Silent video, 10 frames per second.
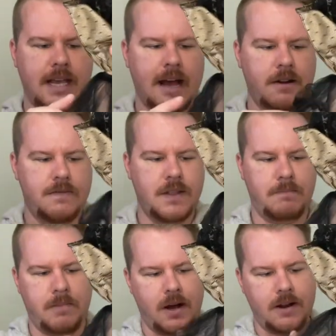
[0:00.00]
out of the
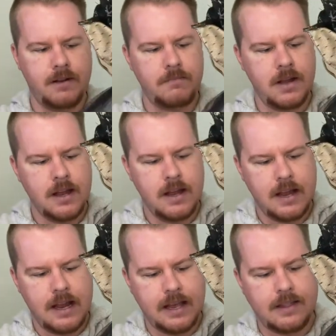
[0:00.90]
bottom.
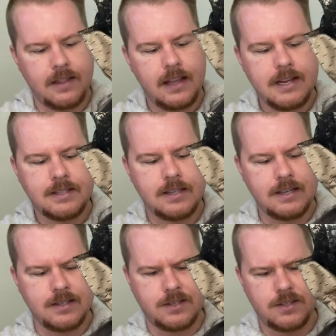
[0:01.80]
And the lace
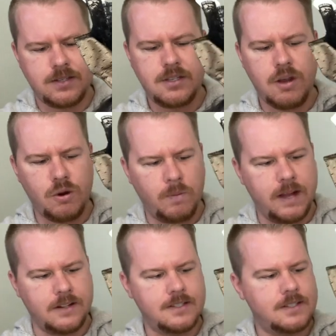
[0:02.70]
is so
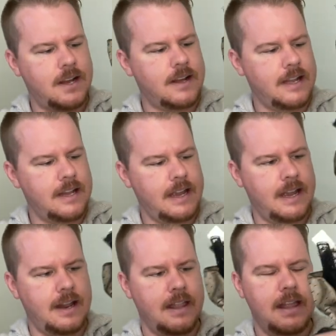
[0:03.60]
well done.
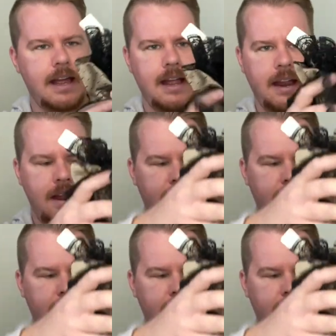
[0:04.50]
And then